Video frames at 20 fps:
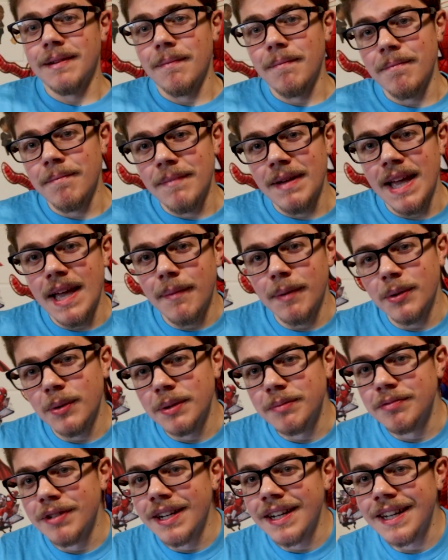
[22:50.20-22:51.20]
maybe we
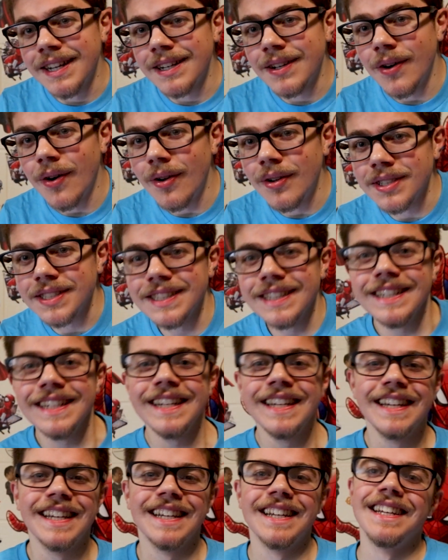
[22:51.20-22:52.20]
bring in Coulson.
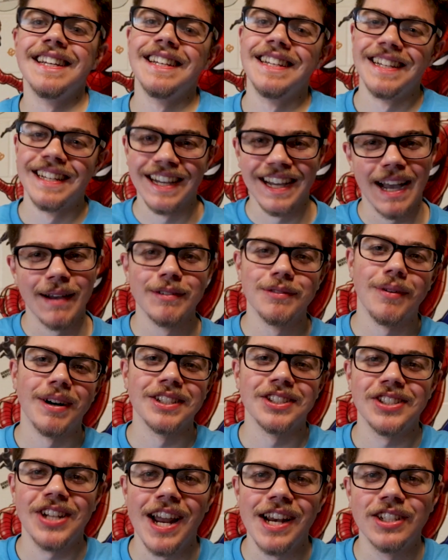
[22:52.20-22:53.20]
I've been
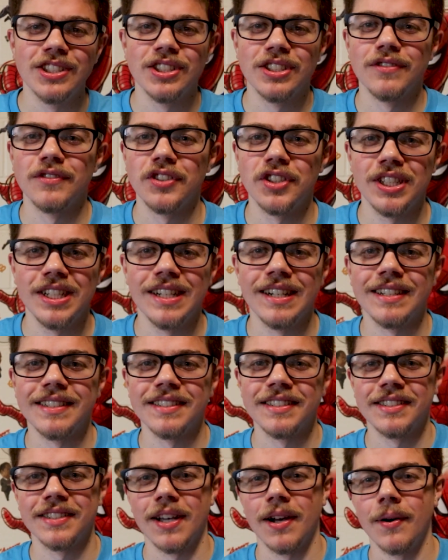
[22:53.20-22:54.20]
watching Agents of S.H.I.E.L.D.,
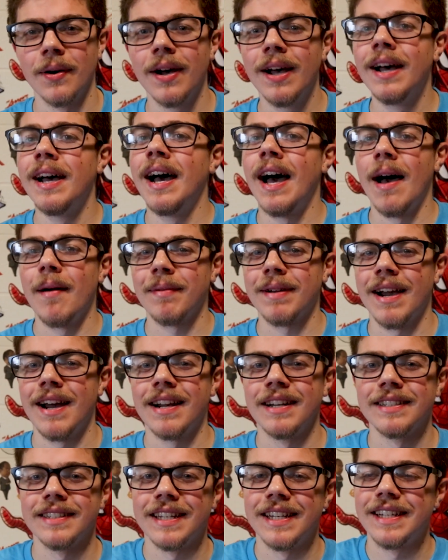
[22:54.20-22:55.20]
so I'm
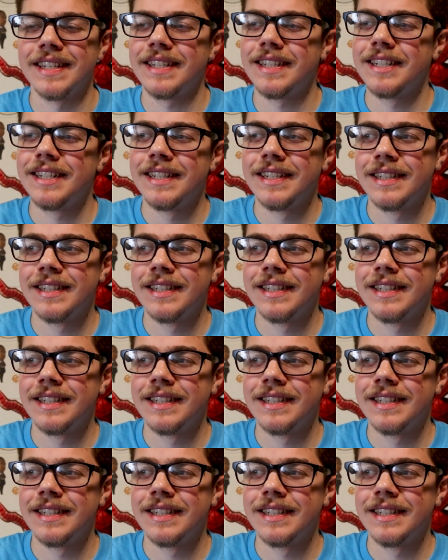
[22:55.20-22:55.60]
kind of like,